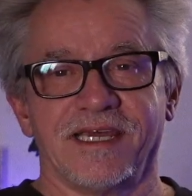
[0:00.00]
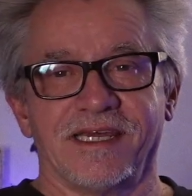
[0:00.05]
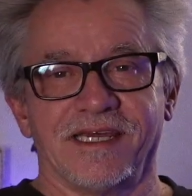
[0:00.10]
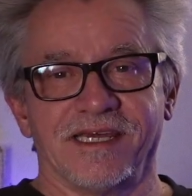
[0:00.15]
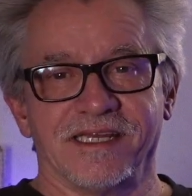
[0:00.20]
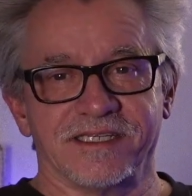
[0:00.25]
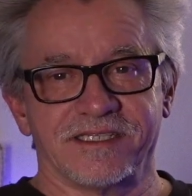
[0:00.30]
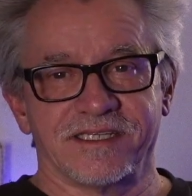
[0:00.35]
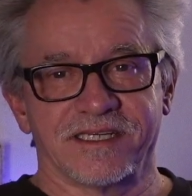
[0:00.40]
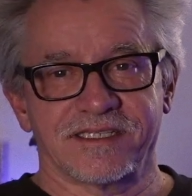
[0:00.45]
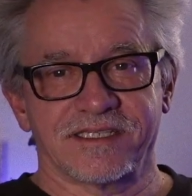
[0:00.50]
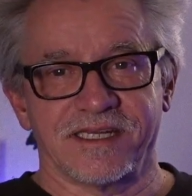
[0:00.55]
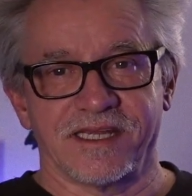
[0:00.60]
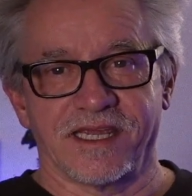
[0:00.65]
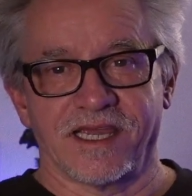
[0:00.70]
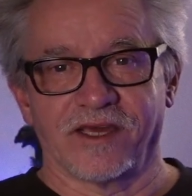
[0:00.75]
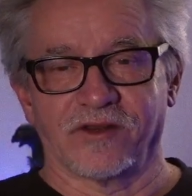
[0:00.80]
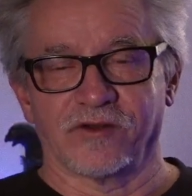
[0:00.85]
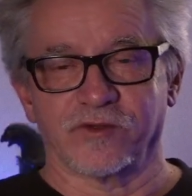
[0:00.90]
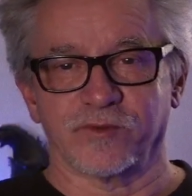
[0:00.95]
in 16
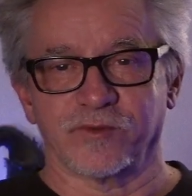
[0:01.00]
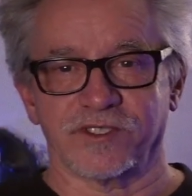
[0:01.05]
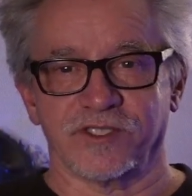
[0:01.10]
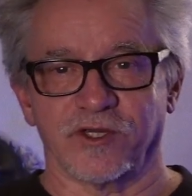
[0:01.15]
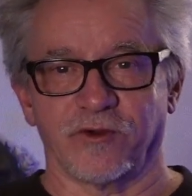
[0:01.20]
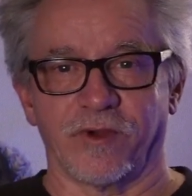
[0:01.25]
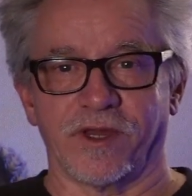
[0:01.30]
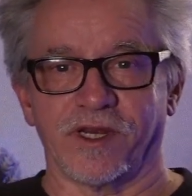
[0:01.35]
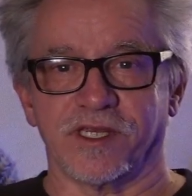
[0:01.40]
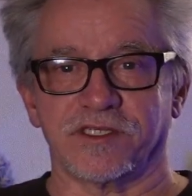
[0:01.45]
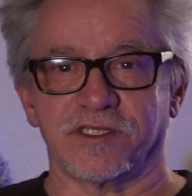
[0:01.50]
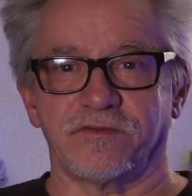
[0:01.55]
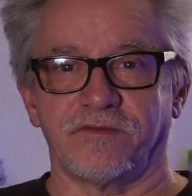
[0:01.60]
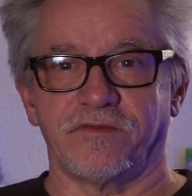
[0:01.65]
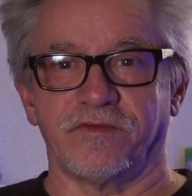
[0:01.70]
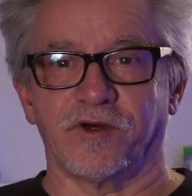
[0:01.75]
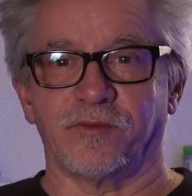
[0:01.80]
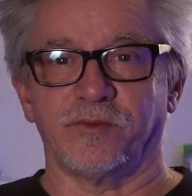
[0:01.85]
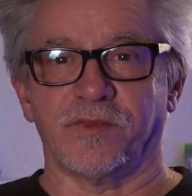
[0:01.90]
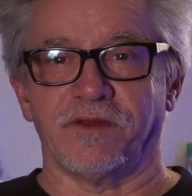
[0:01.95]
Candles was the greatest
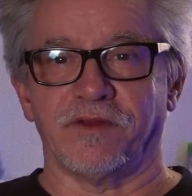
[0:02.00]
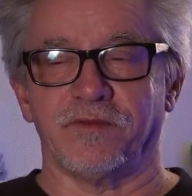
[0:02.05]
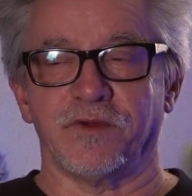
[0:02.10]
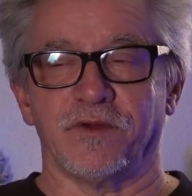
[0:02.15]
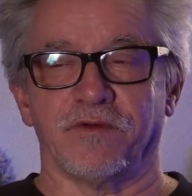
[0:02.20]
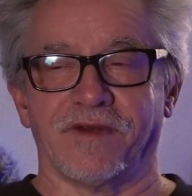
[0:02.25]
film debut